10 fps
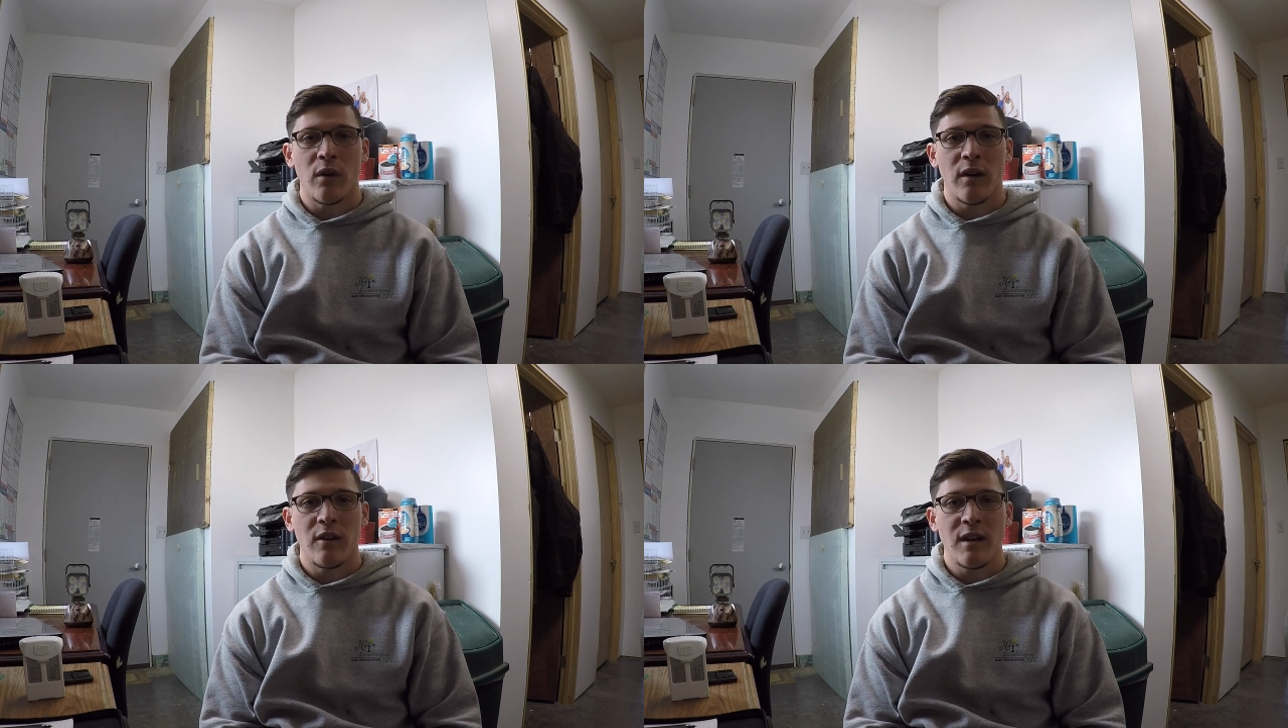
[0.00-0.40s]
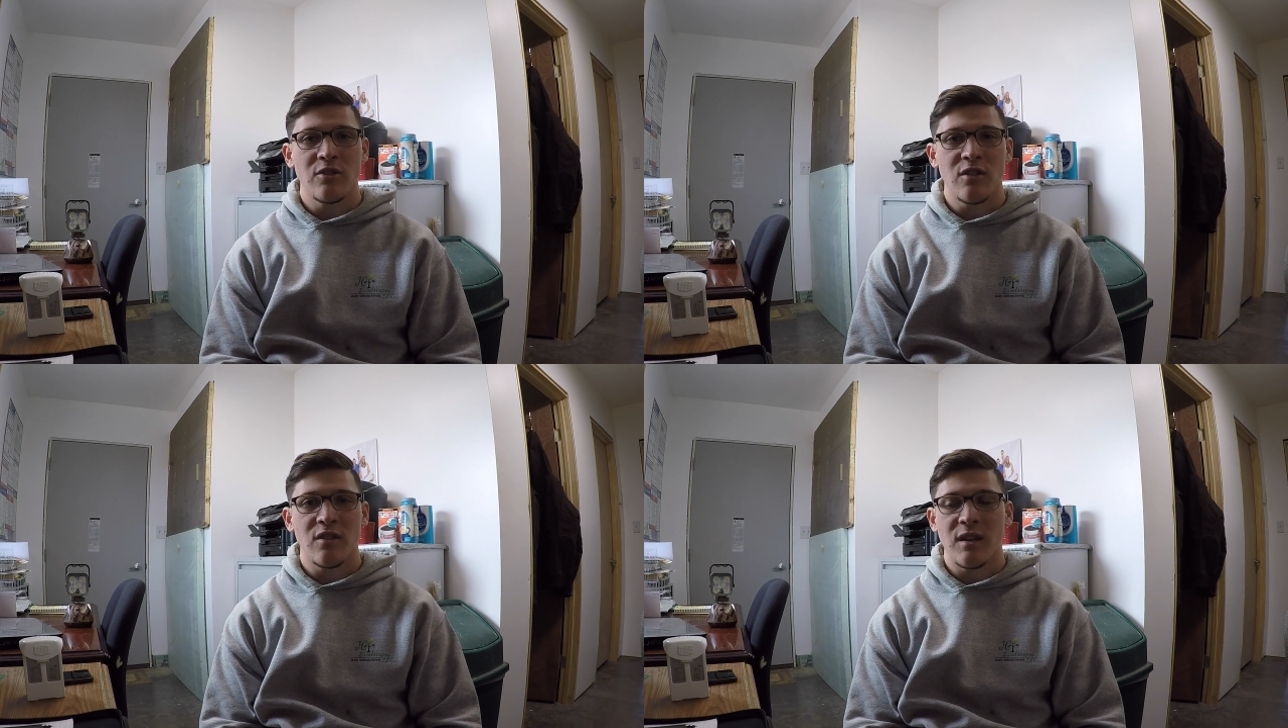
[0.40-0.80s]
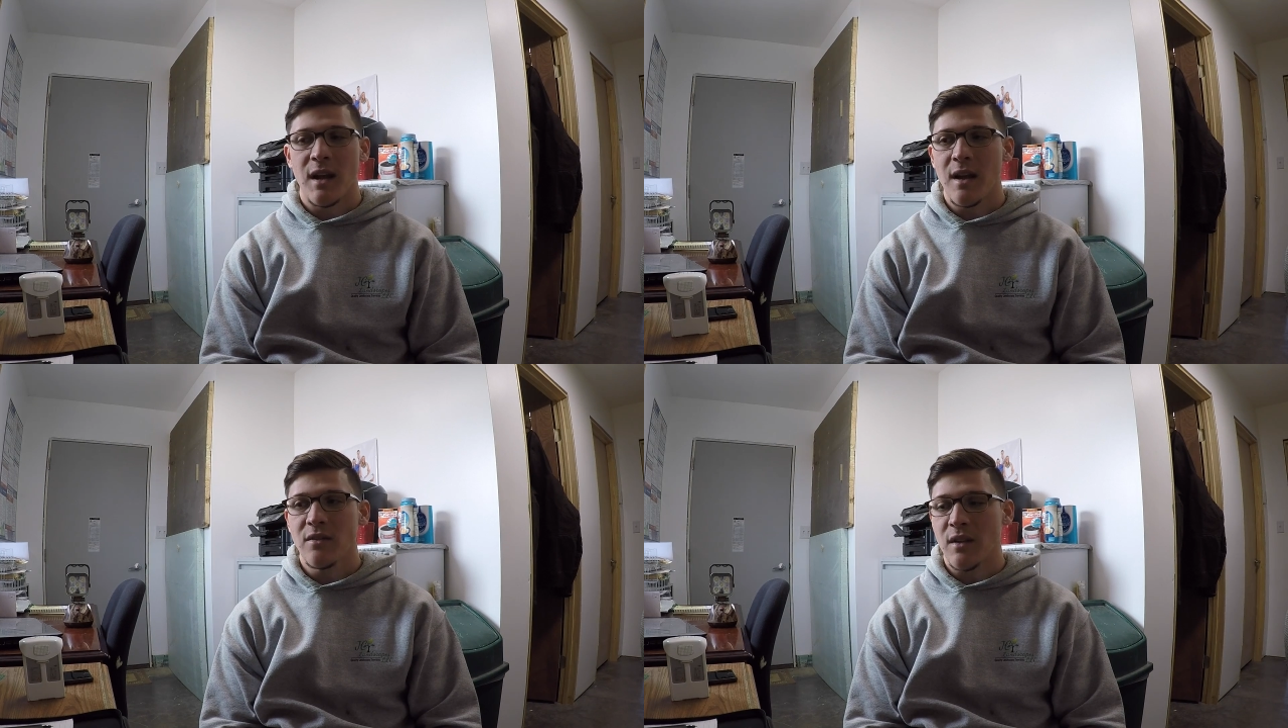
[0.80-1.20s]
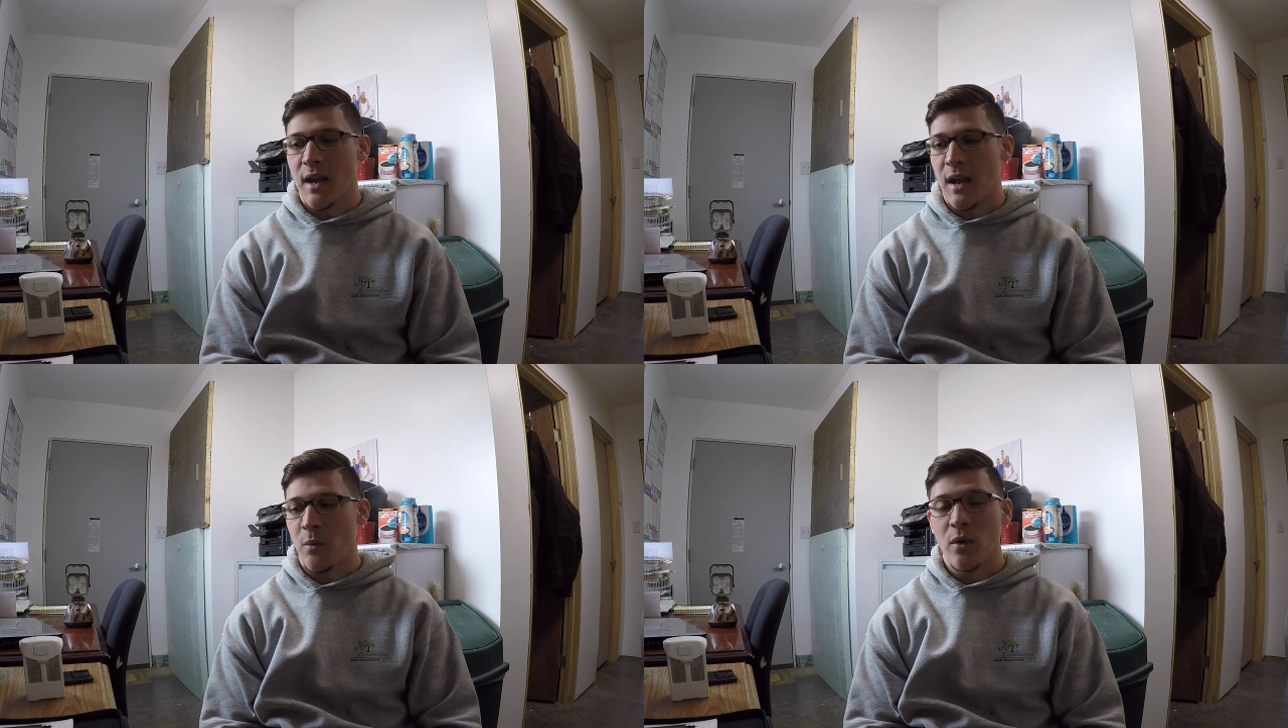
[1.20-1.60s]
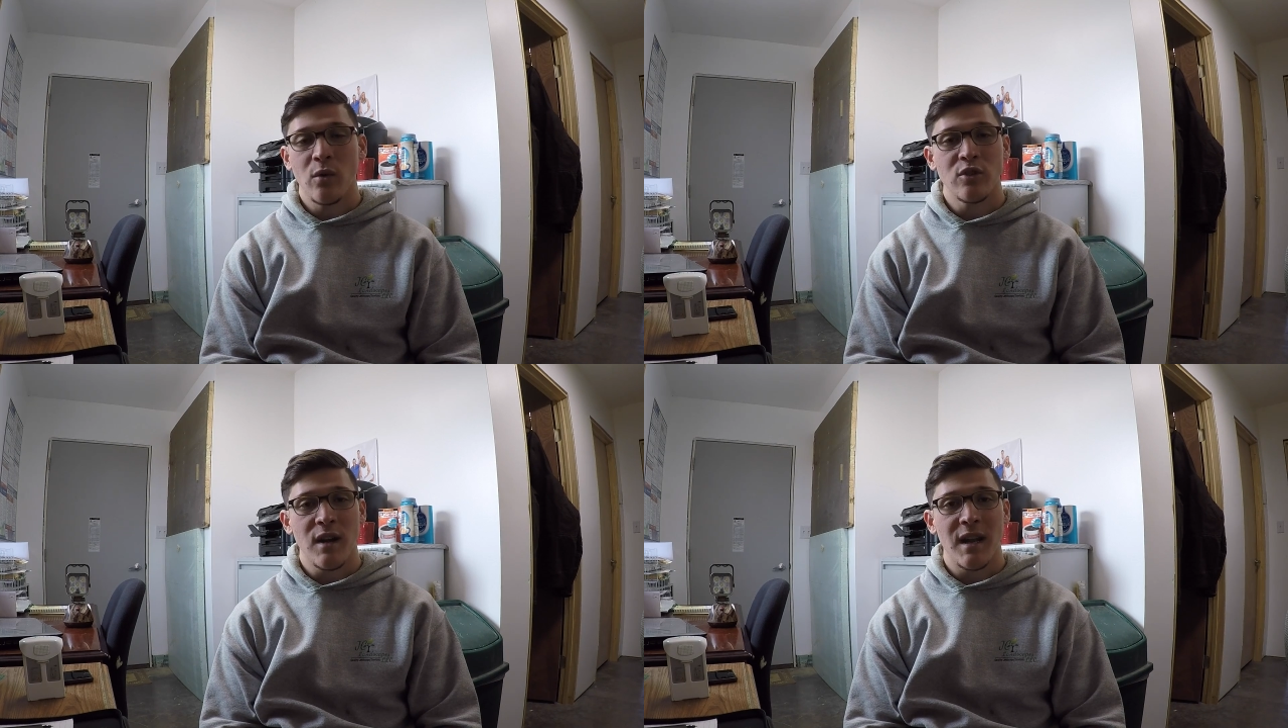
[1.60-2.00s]
for your interest in us, and we
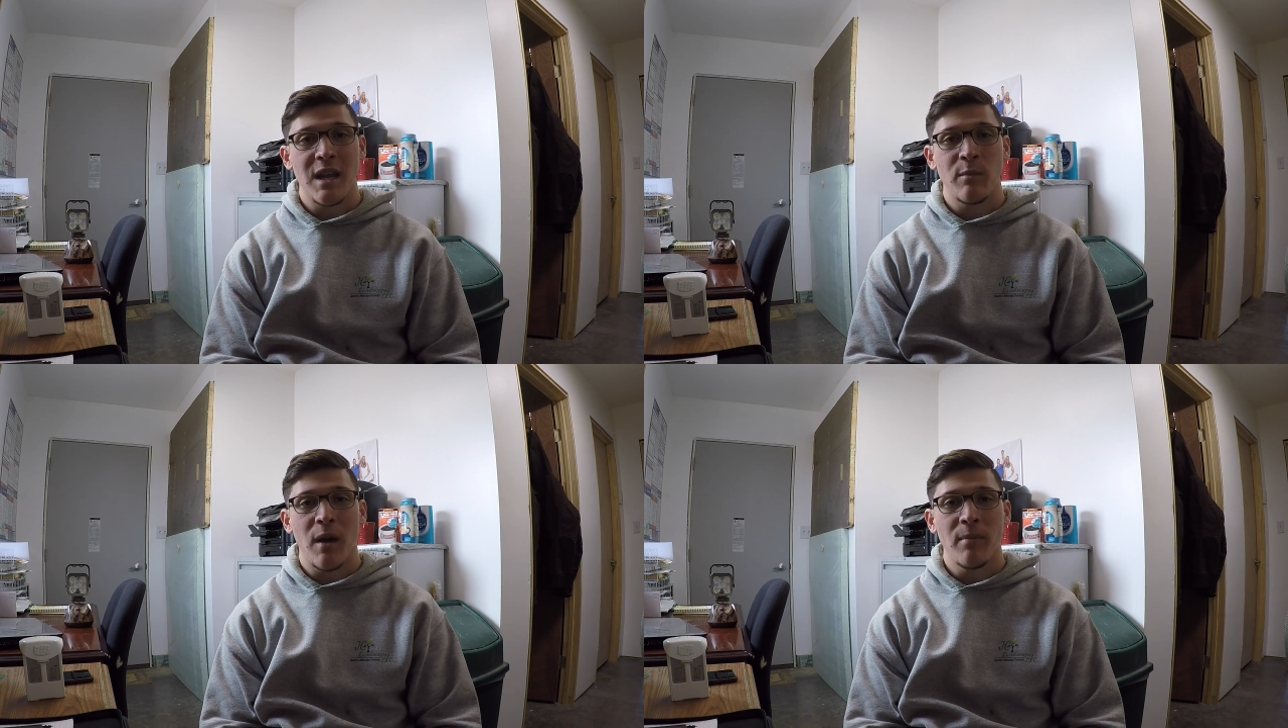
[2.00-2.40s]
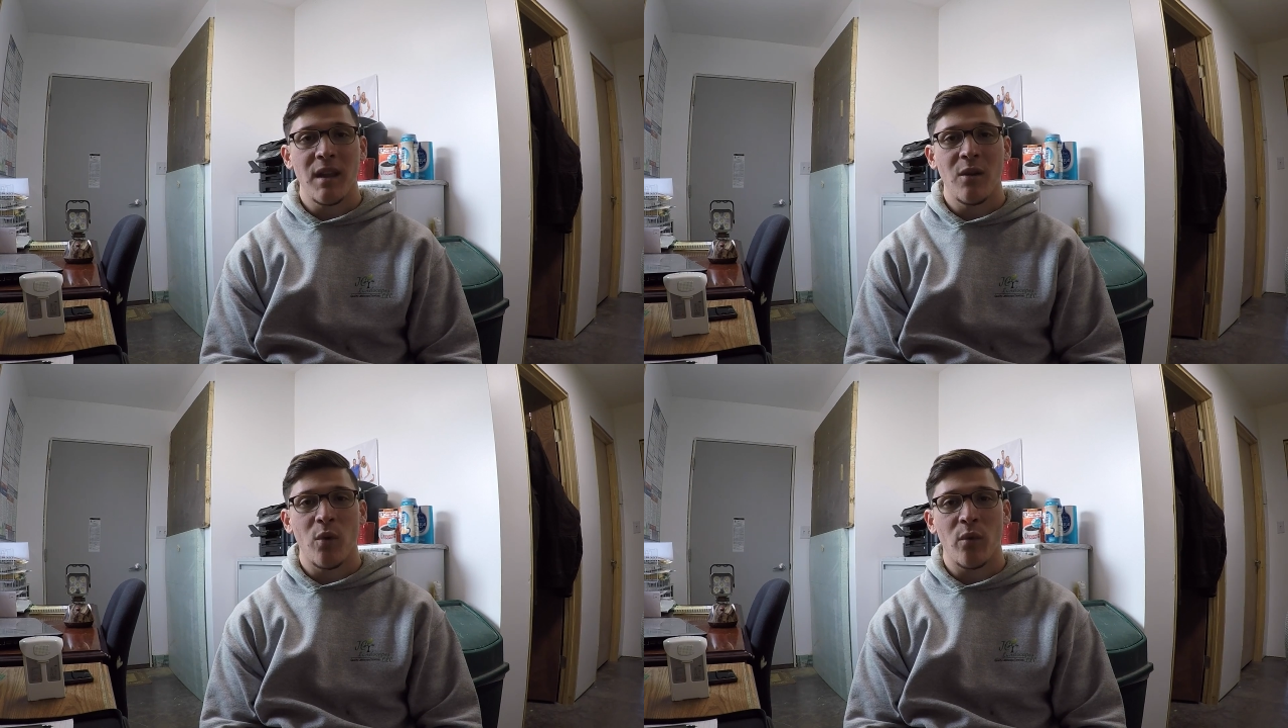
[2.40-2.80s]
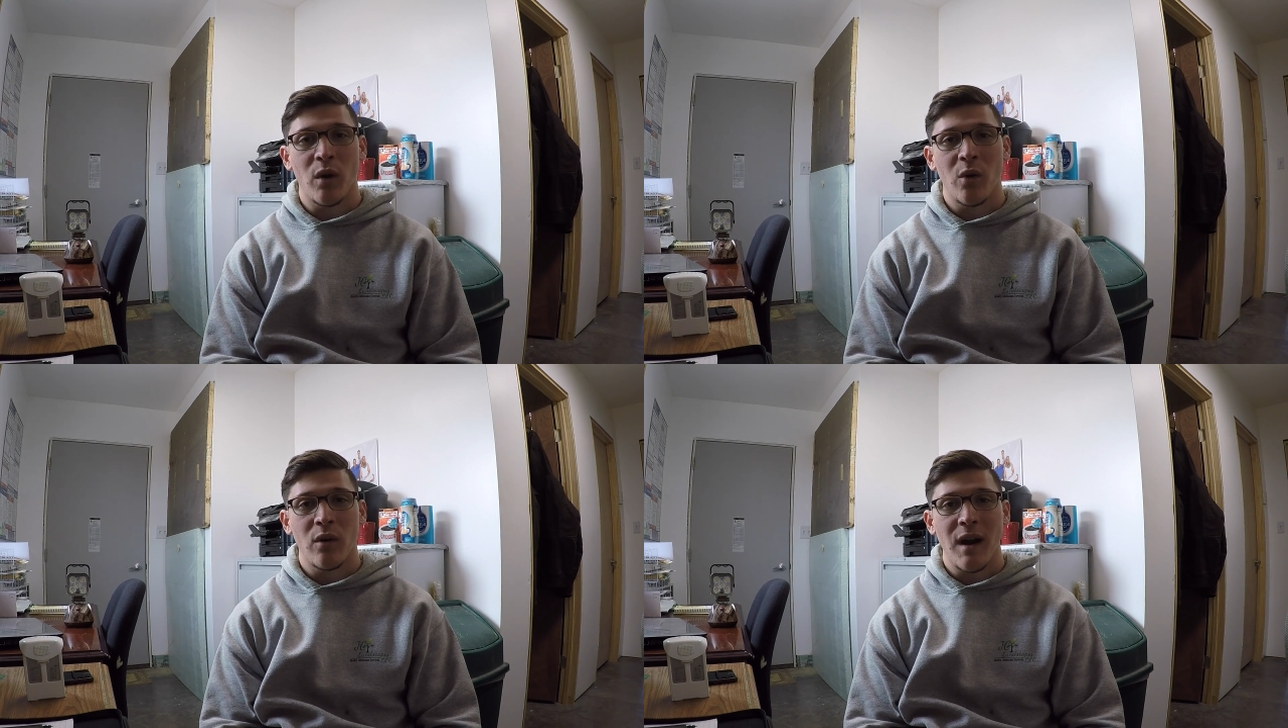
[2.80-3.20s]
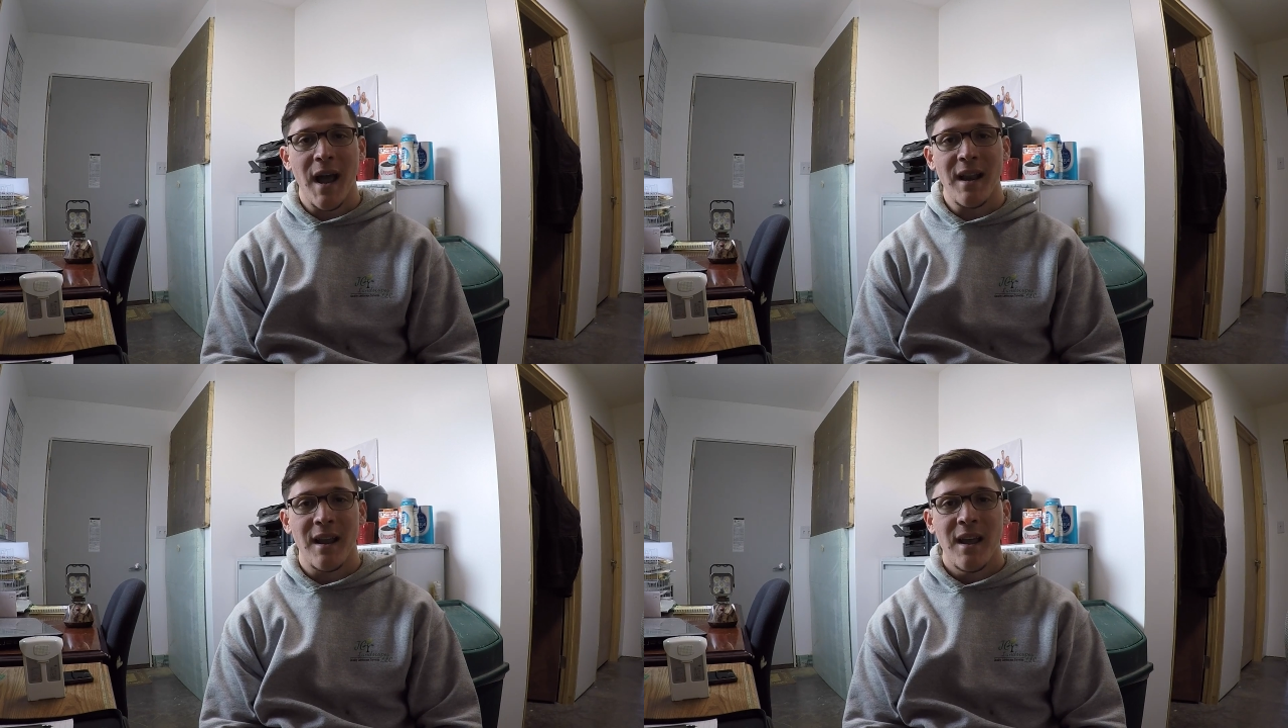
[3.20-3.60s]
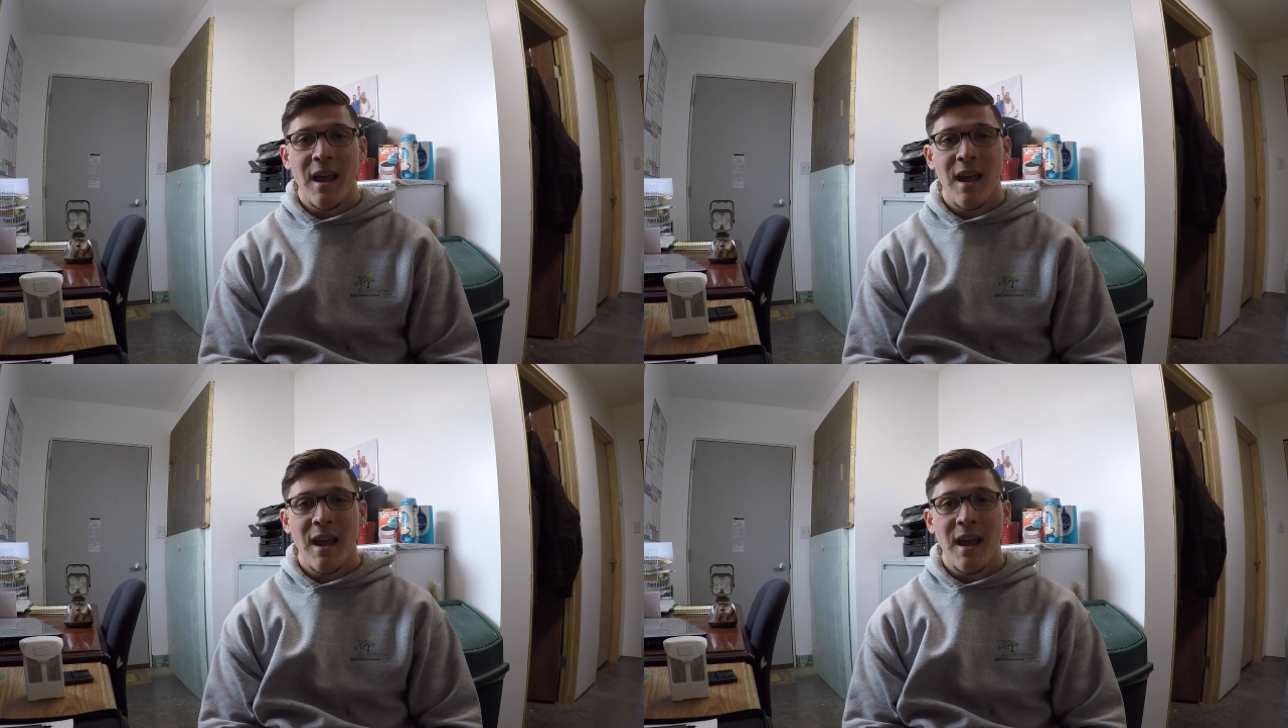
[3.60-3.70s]
will try and keep you updated with where we're at.